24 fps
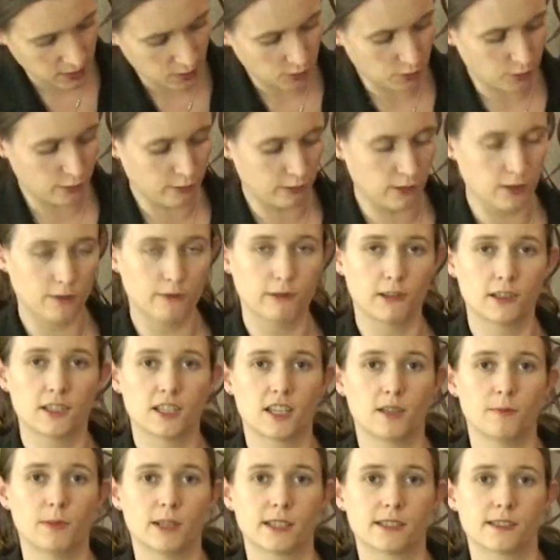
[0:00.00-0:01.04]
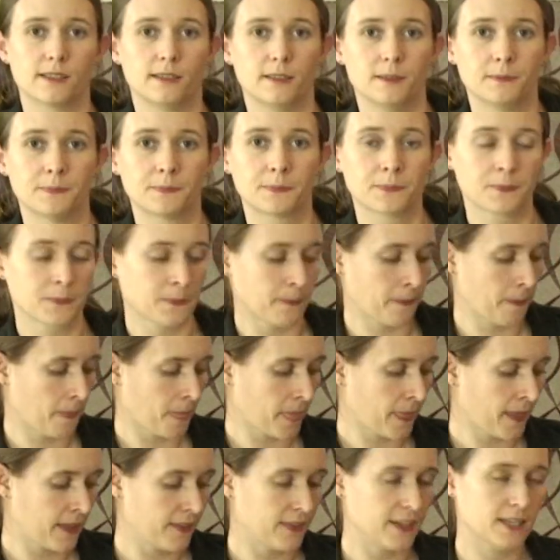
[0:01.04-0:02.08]
or through the front of the muzzle.
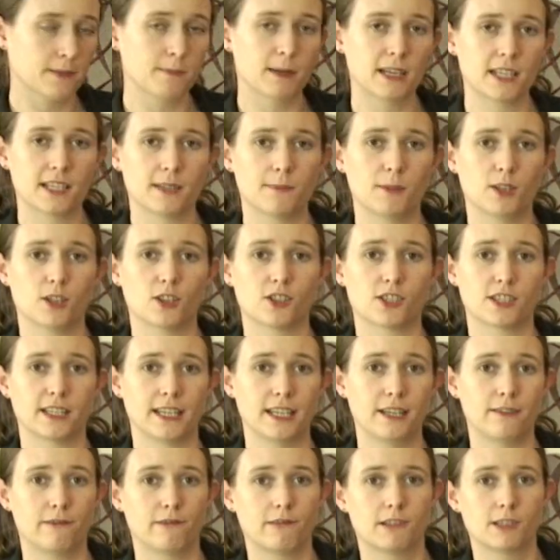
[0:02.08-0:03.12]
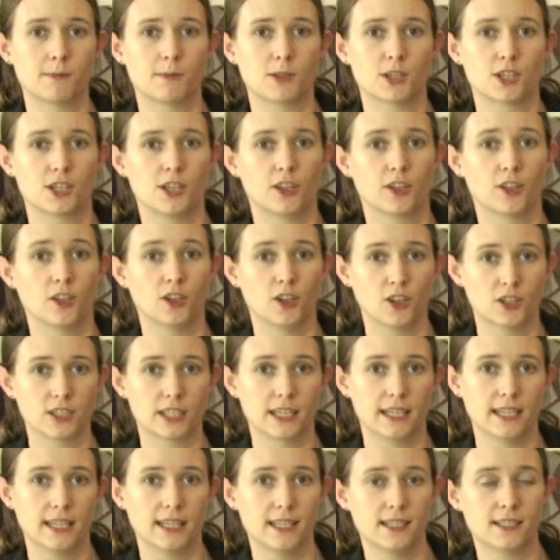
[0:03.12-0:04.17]
This makes them a lot safer, especially on hot
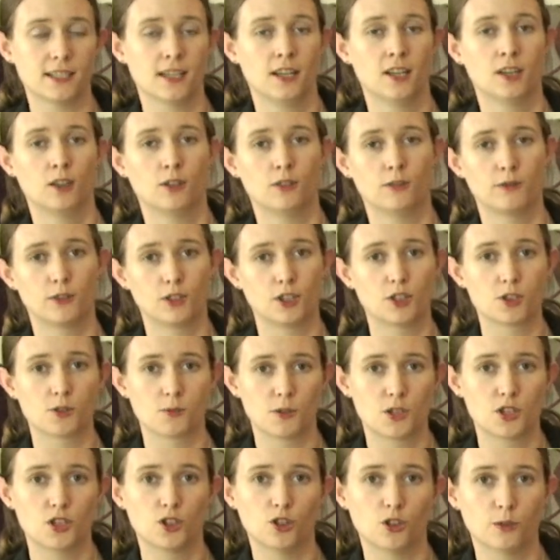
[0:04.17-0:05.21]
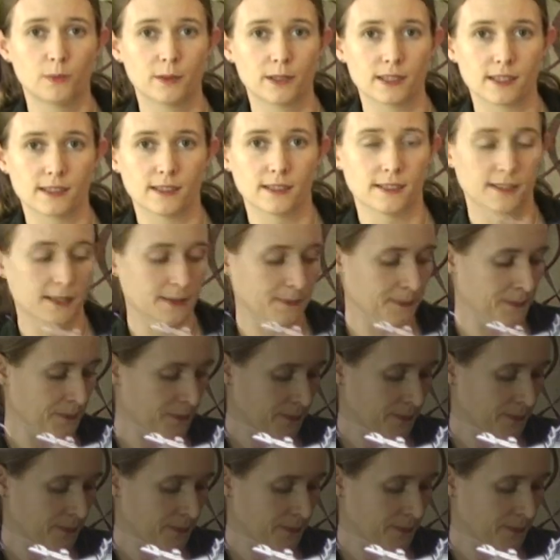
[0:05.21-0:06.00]
days or for dogs with short muzzles.